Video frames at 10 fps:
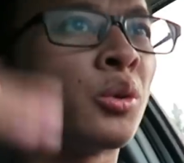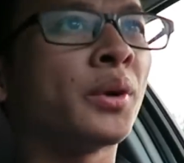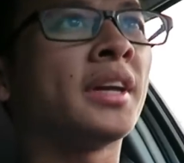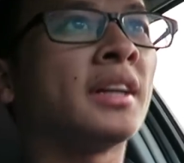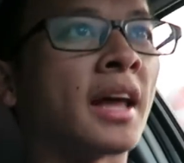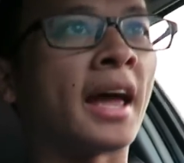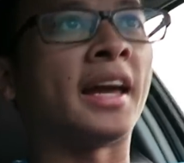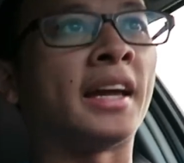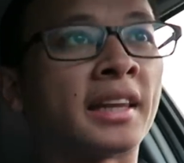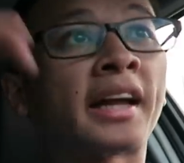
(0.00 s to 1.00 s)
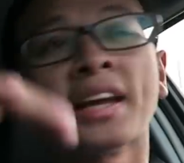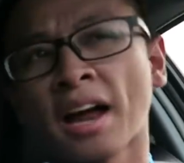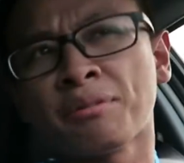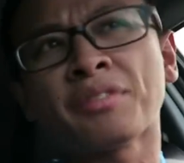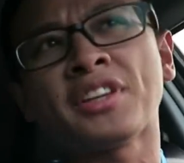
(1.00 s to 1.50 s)
between a like
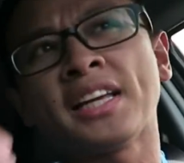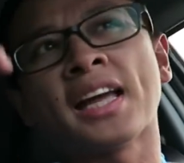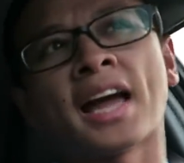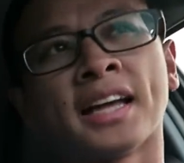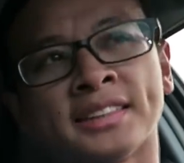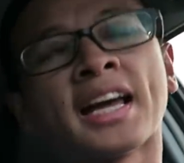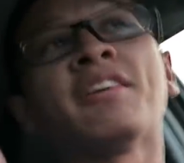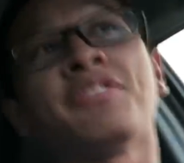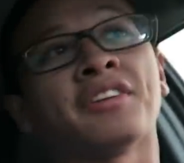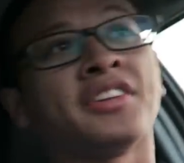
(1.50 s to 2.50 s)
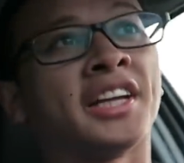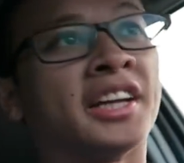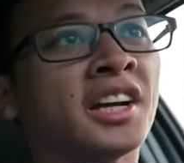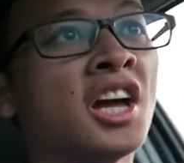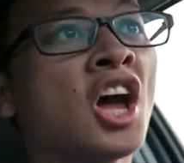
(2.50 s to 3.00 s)
nine fifty and ten
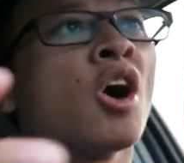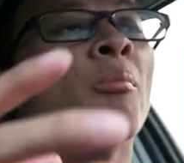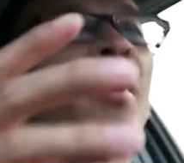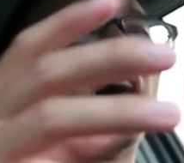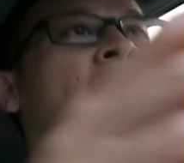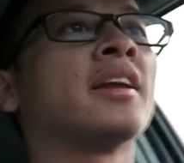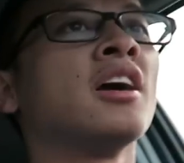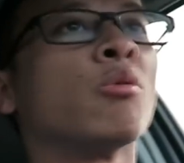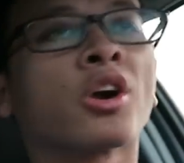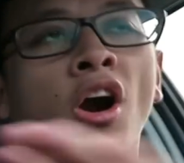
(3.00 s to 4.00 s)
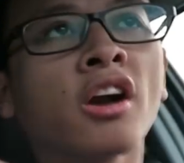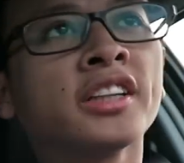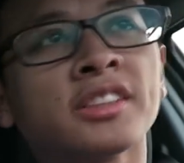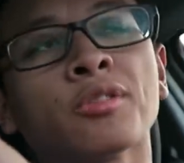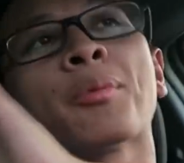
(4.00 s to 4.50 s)
fifty. But
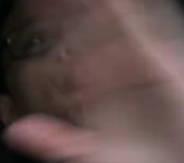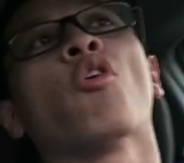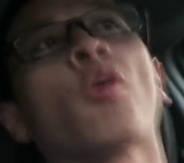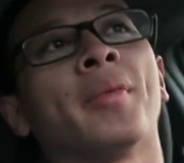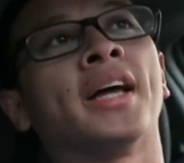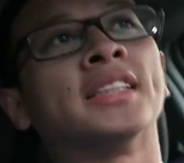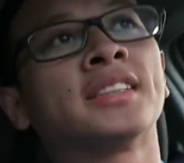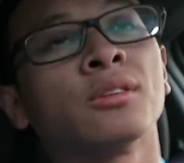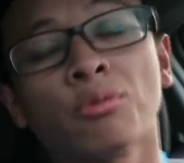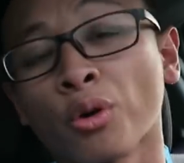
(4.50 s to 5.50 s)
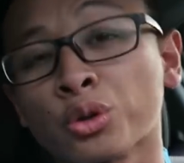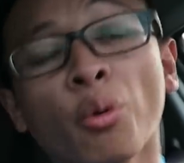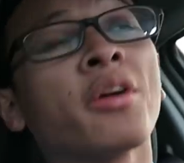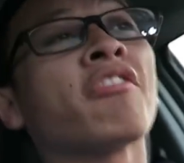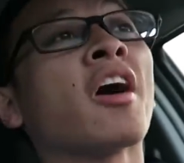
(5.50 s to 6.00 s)
regardless of the performance, for
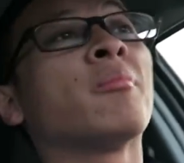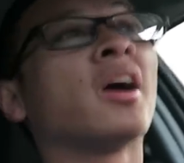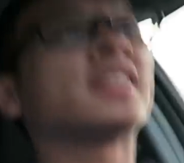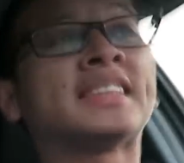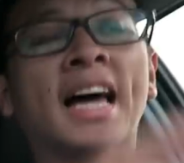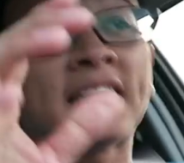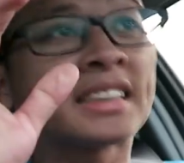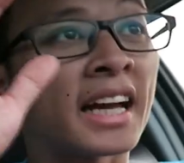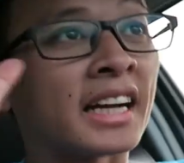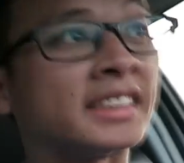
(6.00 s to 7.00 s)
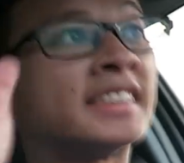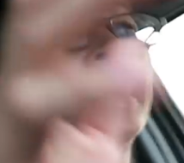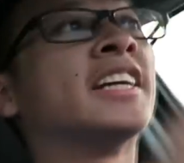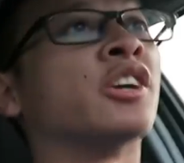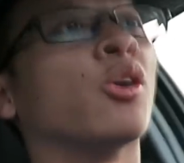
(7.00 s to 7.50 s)
twenty-five bucks, that is like a
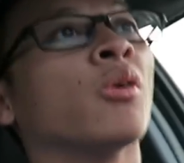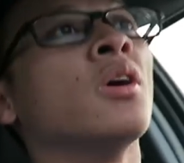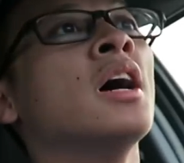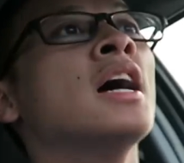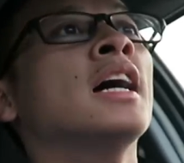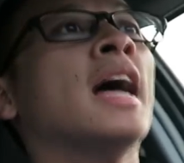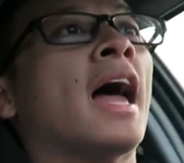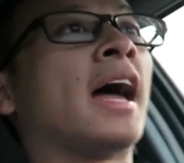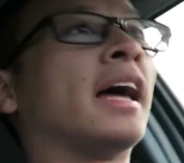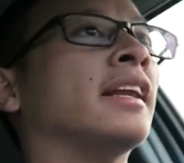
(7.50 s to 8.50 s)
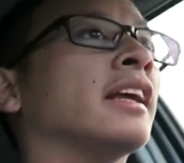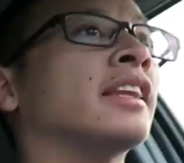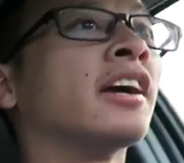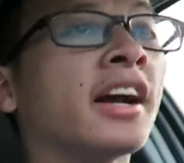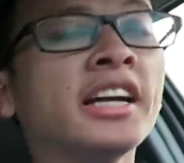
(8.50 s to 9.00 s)
steal.
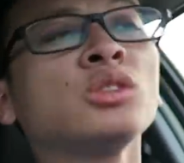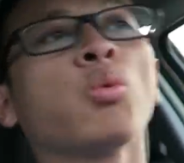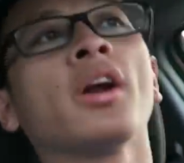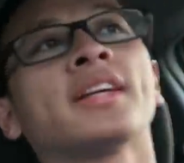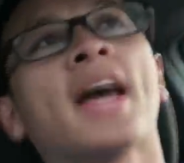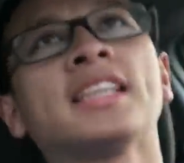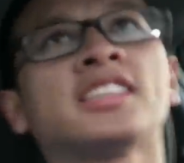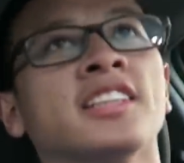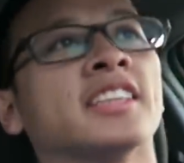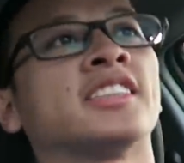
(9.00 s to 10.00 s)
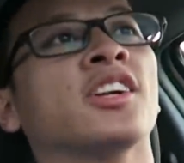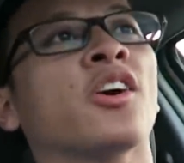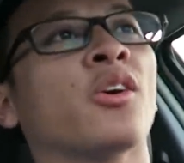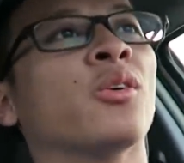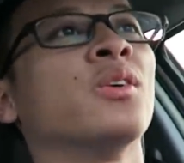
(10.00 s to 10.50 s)
And there is one catch to this
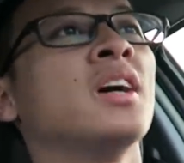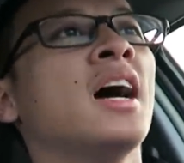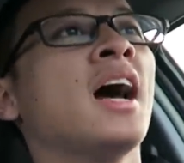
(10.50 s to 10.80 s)
though.